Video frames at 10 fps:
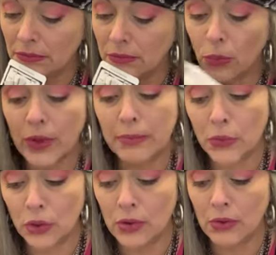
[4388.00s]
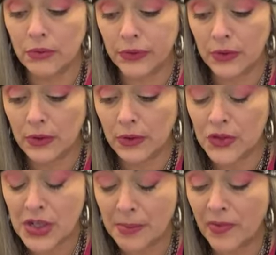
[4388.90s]
Remove
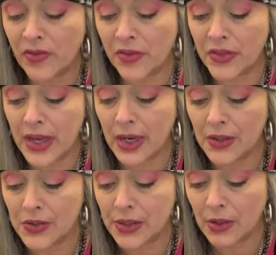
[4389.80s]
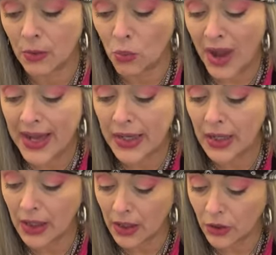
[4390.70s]
some of the things that are
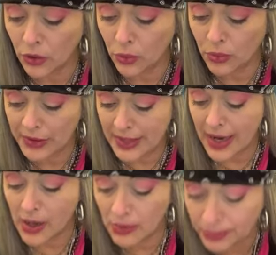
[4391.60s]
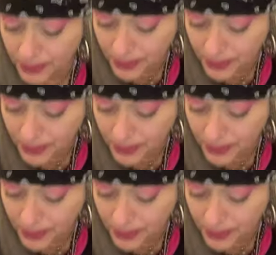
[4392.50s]
weighing you down